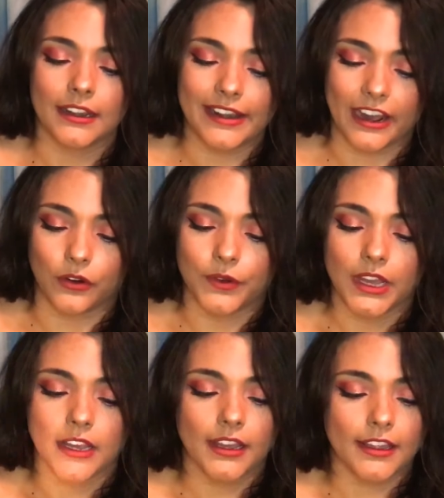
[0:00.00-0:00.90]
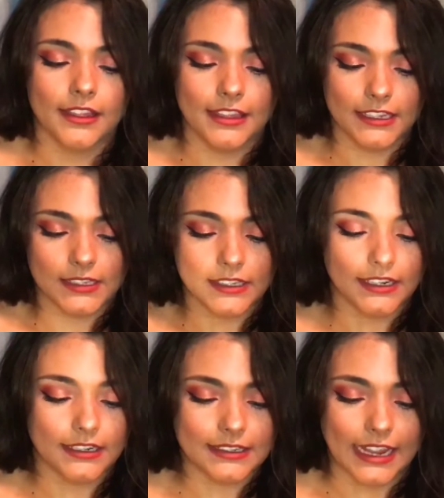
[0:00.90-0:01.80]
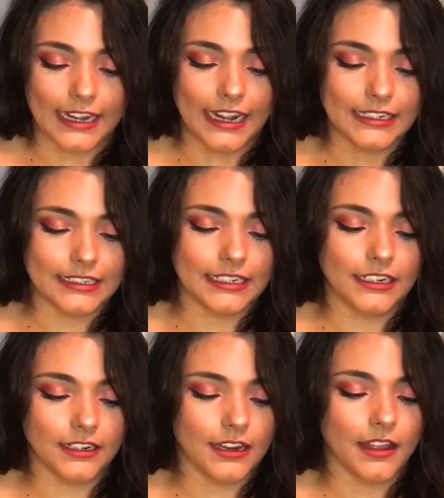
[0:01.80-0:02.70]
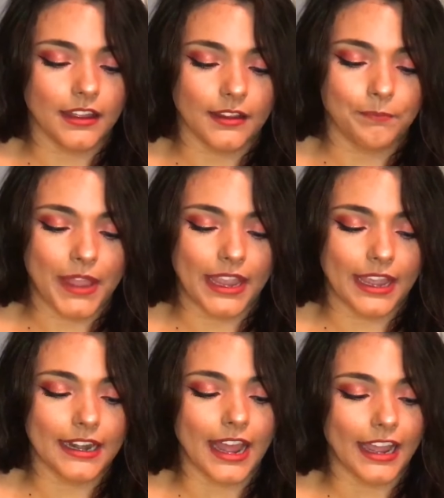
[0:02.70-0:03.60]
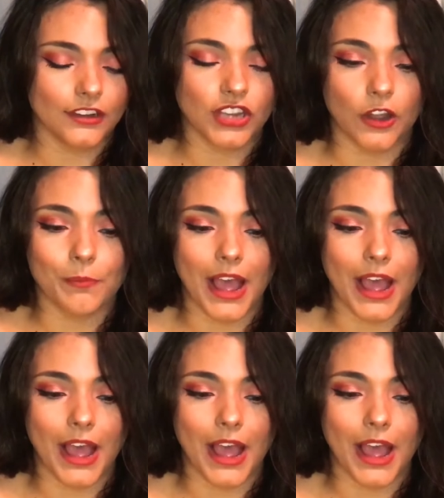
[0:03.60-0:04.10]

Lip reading: Now, this is an 18 pan eyeshadow